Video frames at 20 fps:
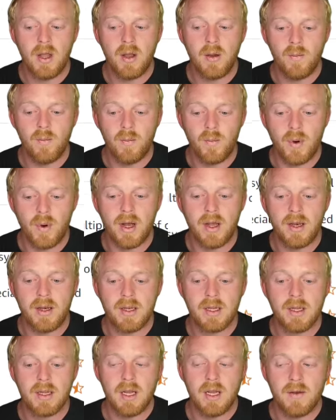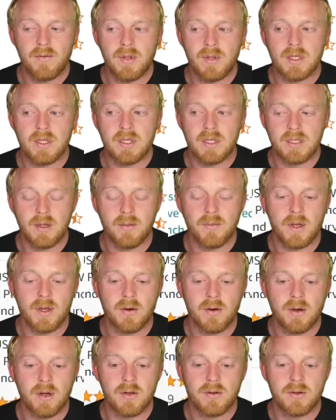But if this is something
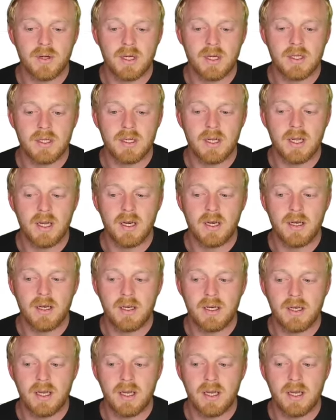you're interested in,